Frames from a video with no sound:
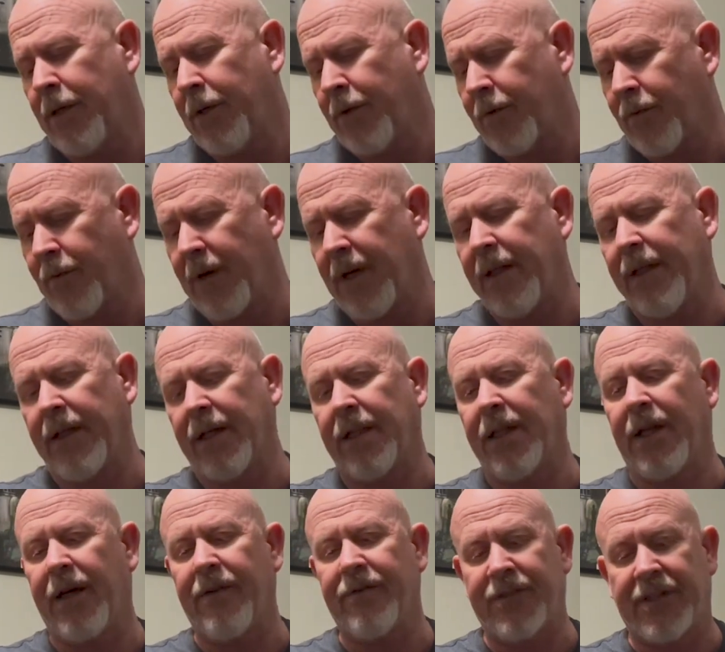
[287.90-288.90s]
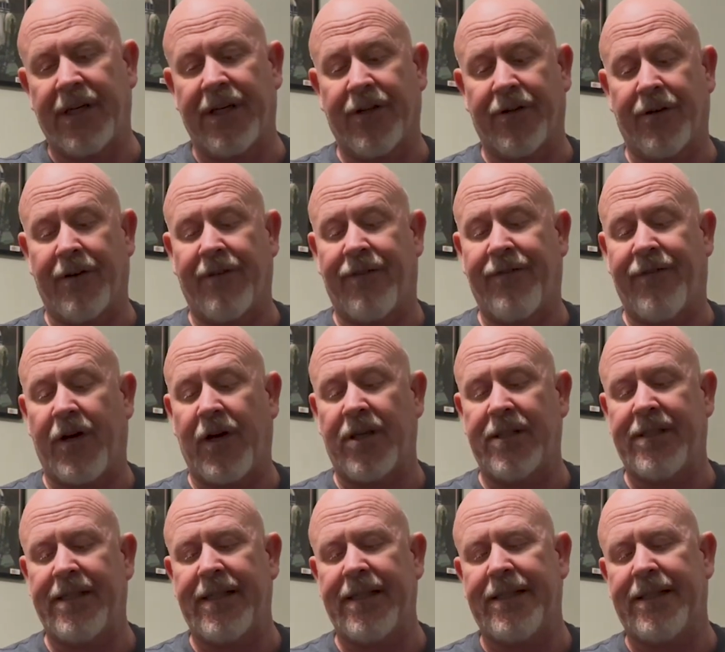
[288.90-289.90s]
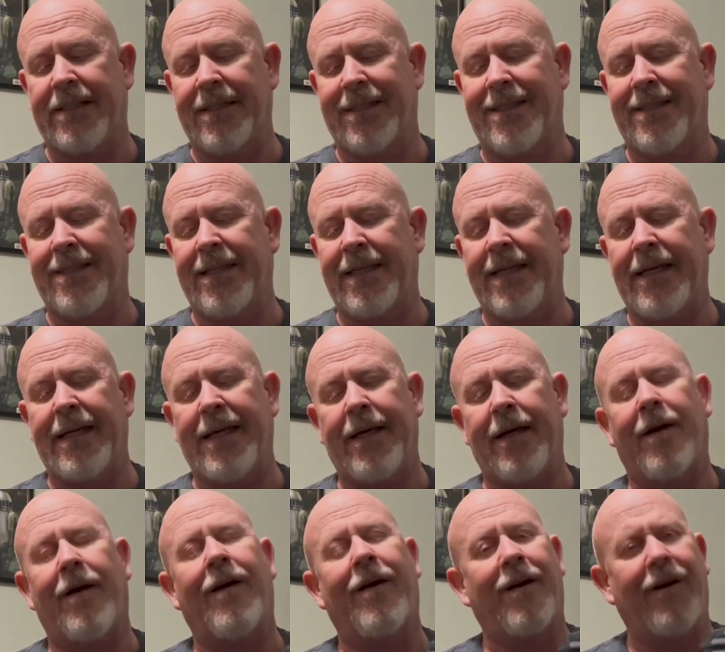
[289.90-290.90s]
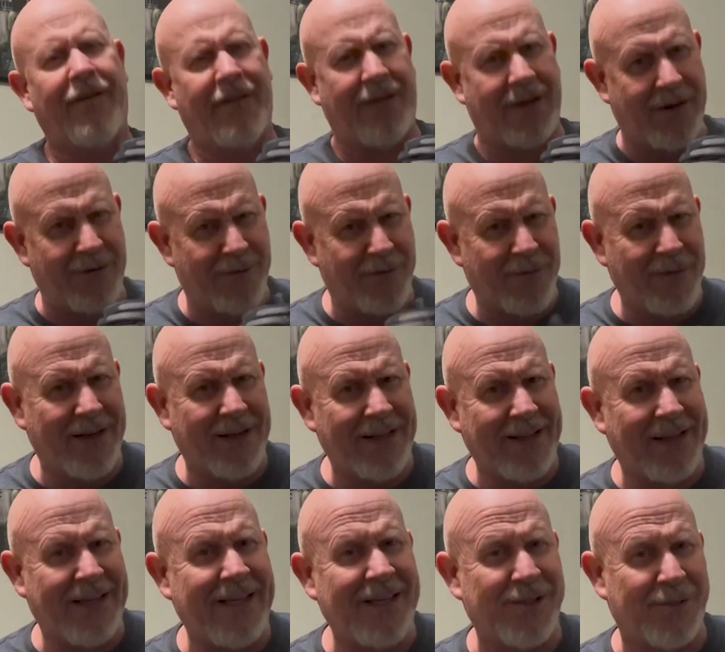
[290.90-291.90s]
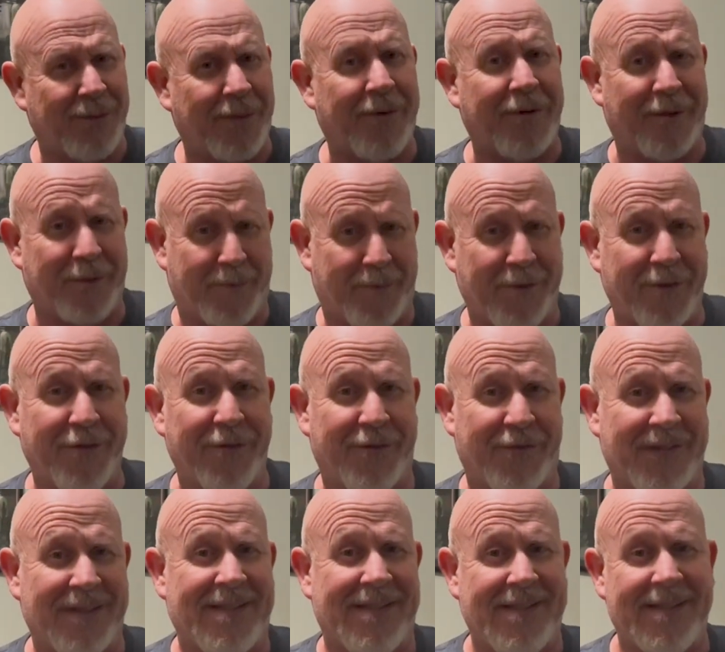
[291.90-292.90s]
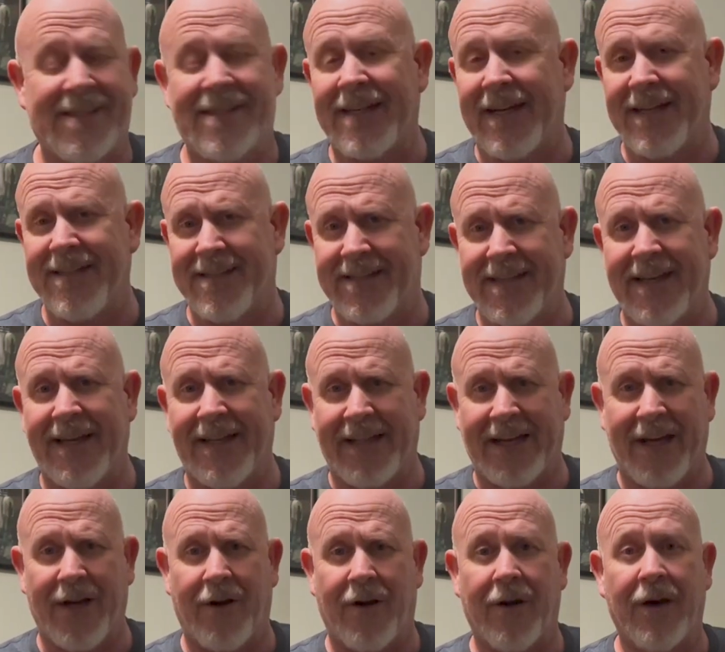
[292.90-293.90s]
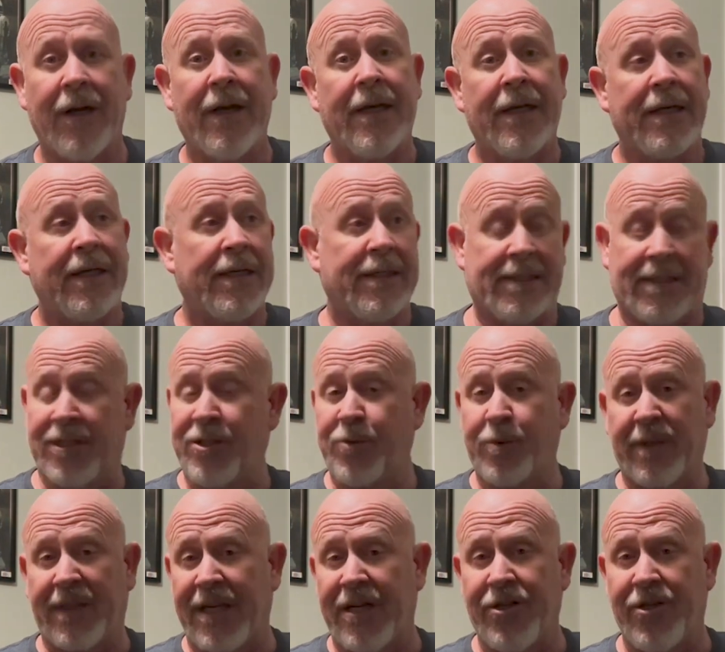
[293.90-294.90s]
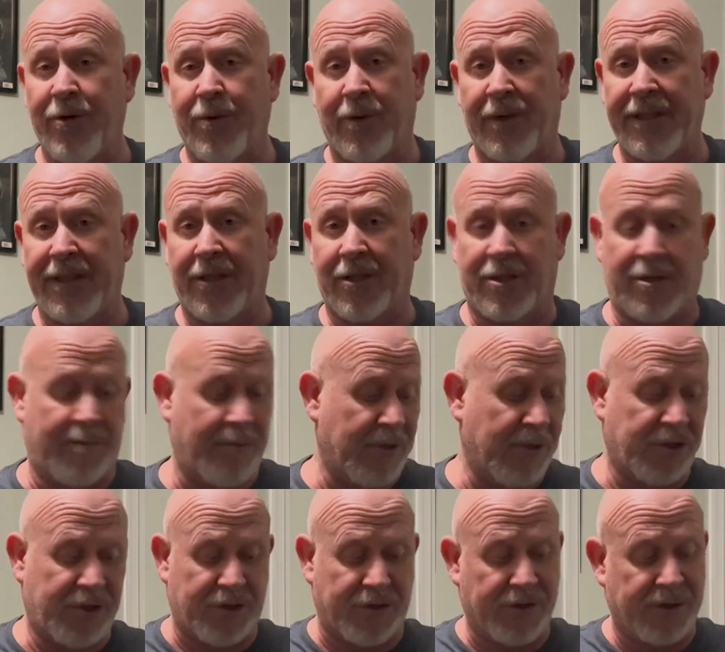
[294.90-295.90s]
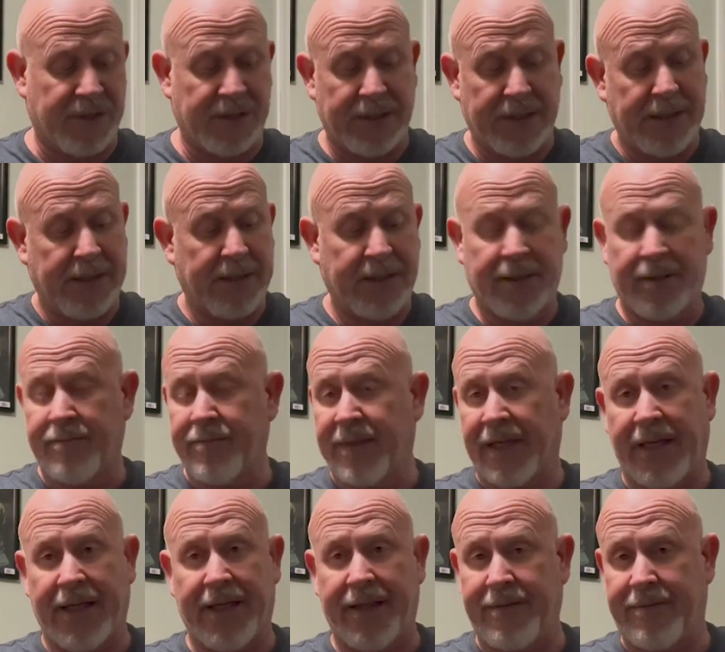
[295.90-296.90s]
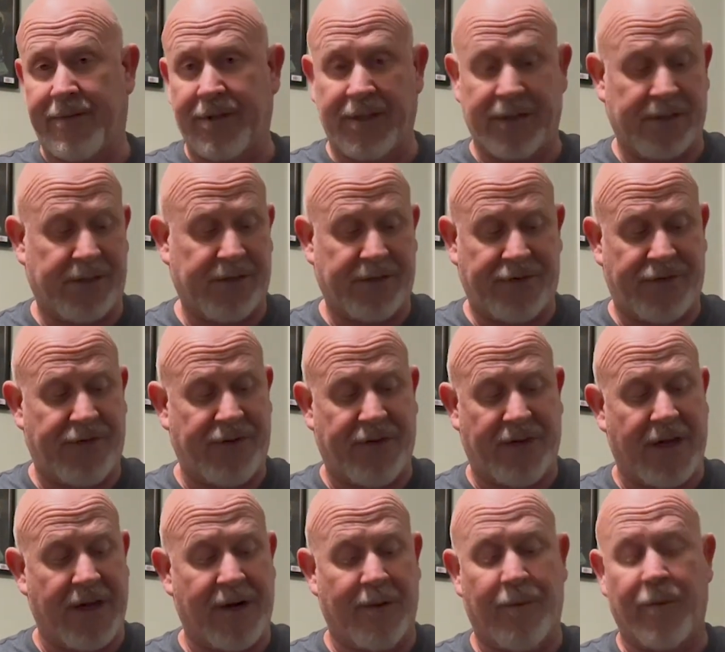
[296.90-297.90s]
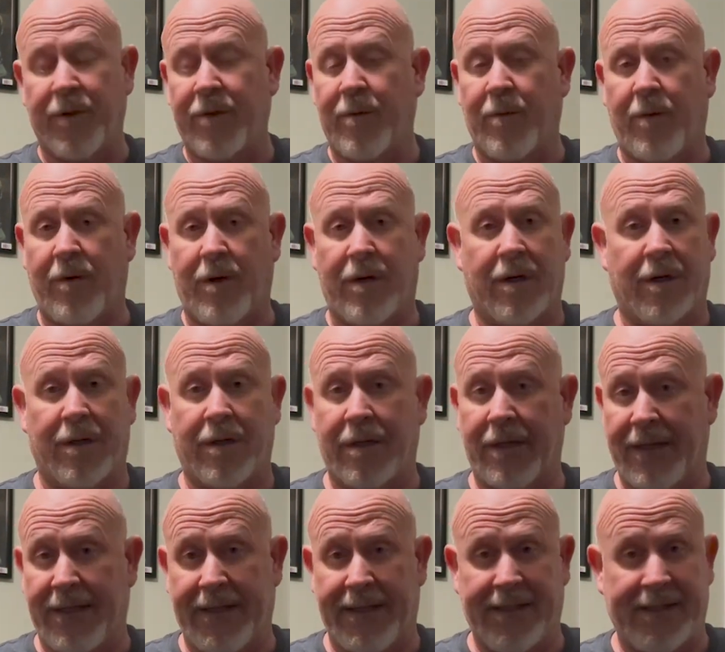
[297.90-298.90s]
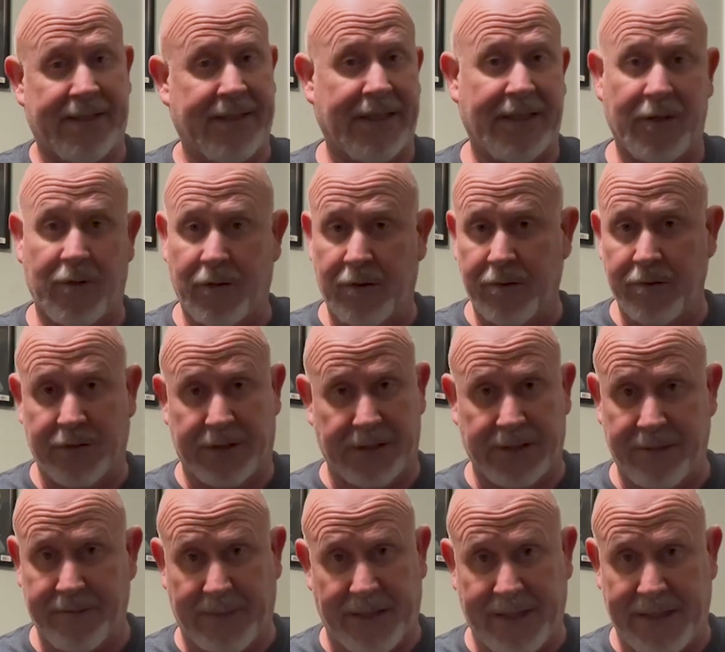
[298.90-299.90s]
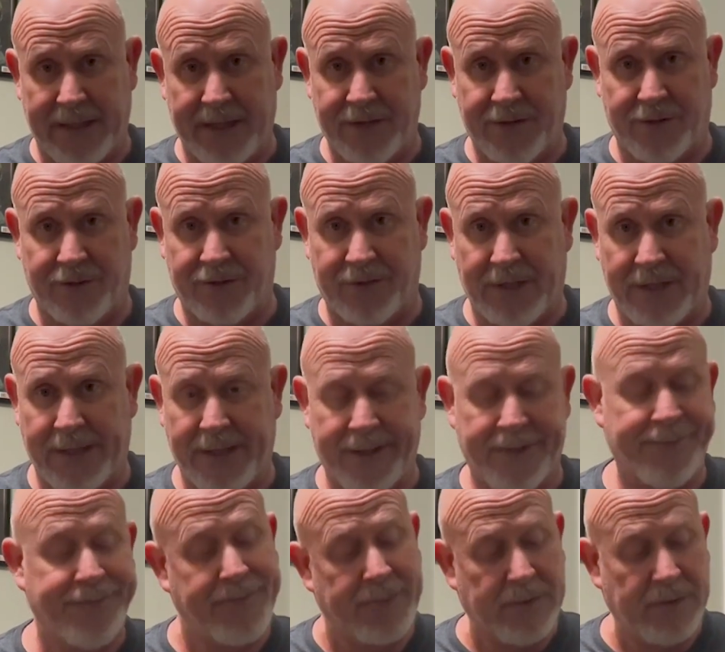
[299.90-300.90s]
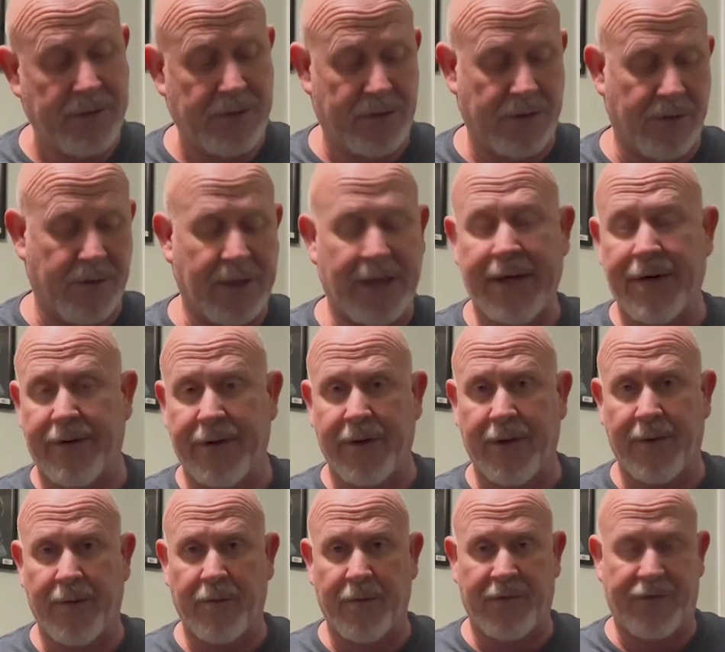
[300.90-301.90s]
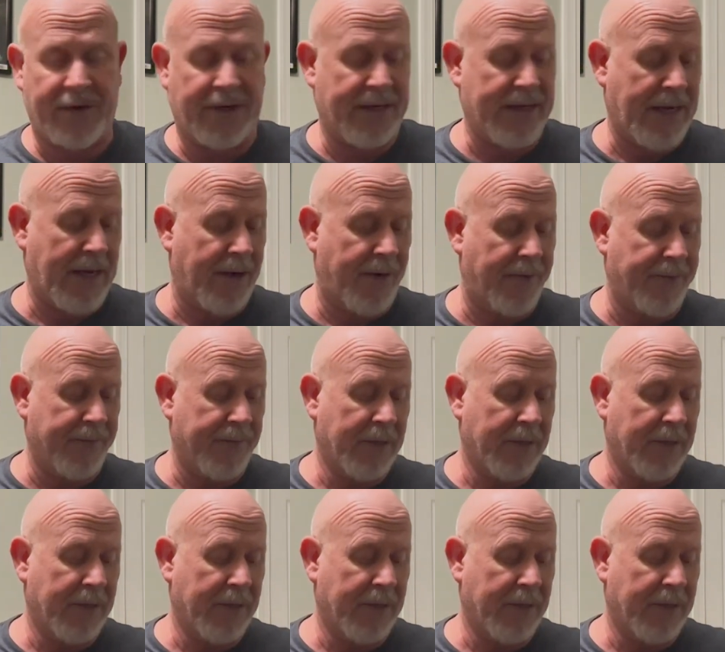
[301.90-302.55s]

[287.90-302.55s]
running the gloves under a faucet to see, are they really as waterproof as these guys say they are? Because that's what they do on their commercials. They just flood them with water and they say, oh, see, my hands are dry. So I don't know. We'll find out.